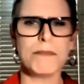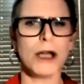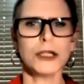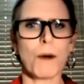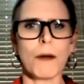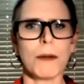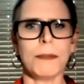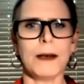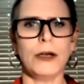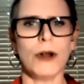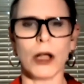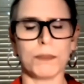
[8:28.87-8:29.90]
Most
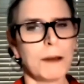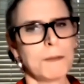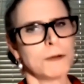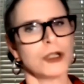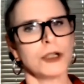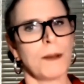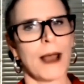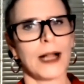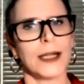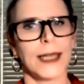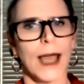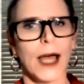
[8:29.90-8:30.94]
probably not. People should be
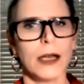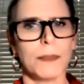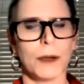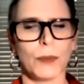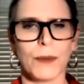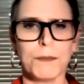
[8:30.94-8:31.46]
held accountable.